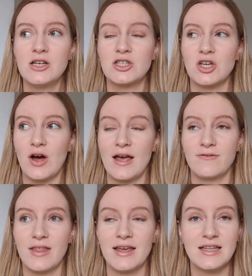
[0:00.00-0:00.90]
So I
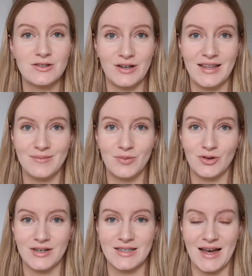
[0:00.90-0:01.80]
feel like it's really
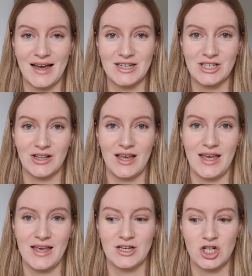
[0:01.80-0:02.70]
important to
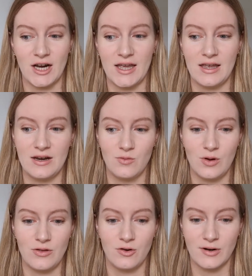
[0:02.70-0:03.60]
actually check in
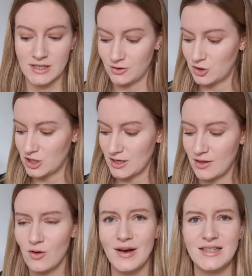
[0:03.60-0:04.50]
with your resolutions,
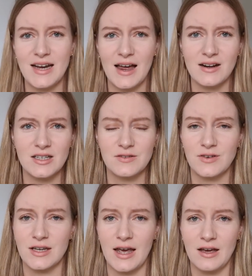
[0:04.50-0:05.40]
otherwise you kind of just
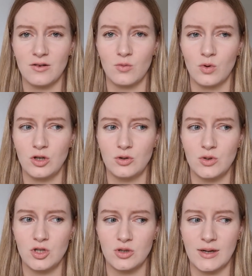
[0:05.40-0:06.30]
forget what you
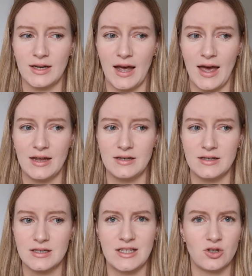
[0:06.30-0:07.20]
were doing
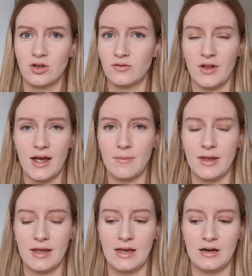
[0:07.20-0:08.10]
and it's sort of like a
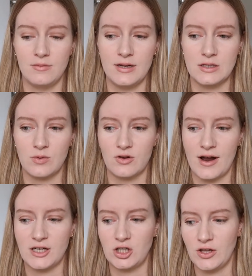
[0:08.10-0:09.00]
bit hit and miss whether
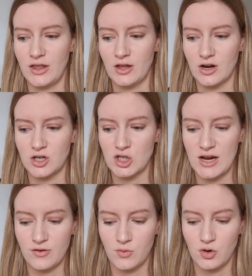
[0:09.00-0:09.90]
actually you're going to
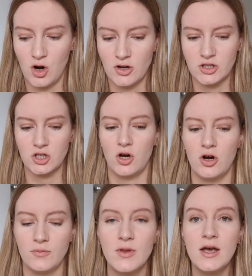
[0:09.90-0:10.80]
achieve them or not.
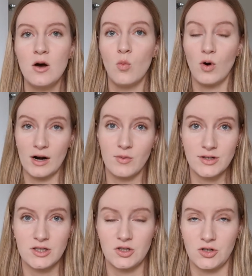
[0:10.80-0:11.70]
So what I
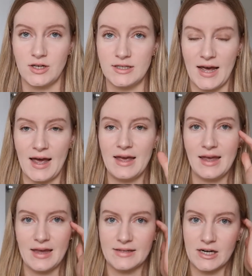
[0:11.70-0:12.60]
want to do today
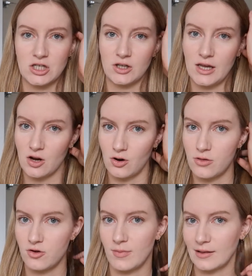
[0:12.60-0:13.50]
is actually go
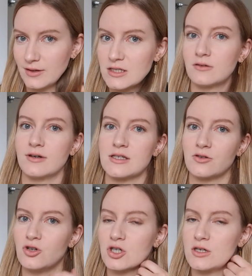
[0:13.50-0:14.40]
through my list of
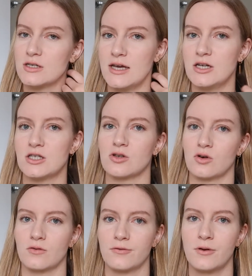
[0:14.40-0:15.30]
resolutions and just
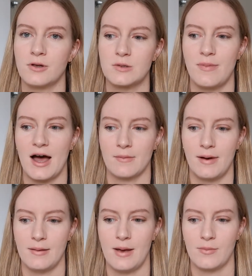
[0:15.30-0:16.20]
sort of spark
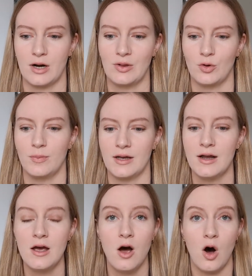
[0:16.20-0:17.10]
my memory a little bit
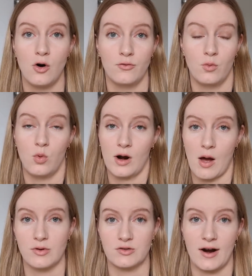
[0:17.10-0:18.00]
of what
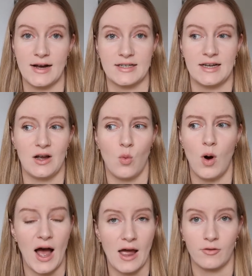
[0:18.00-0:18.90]
I was writing,
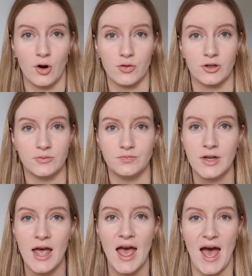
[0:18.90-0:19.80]
why I wrote
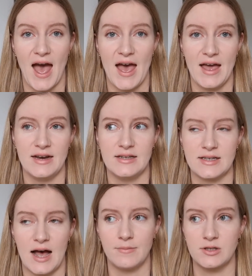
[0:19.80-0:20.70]
them,
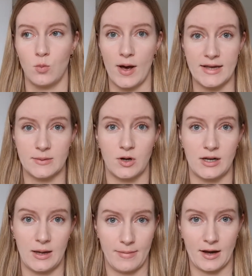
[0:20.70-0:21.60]
and some ways I'm going
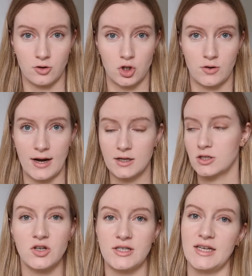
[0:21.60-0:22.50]
to get back on track.
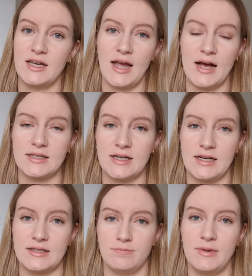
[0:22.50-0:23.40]
So seeing as it
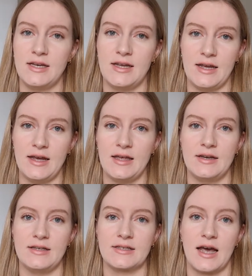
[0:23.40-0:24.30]
is mid-year, it
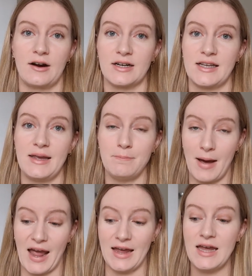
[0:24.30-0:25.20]
is currently
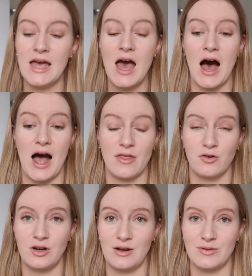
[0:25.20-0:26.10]
May, I
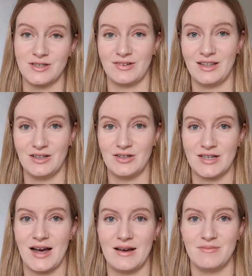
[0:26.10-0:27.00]
thought it was a really good
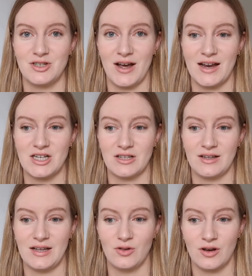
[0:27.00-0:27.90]
time to
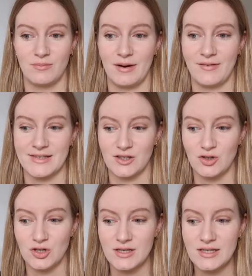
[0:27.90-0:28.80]
actually look at my
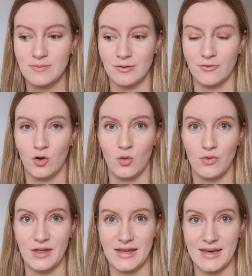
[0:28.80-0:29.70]
resolutions before
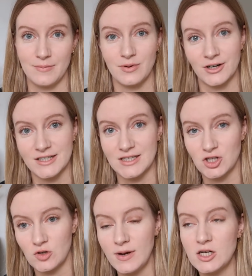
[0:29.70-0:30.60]
the year progresses
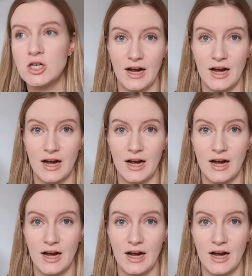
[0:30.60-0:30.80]
too much.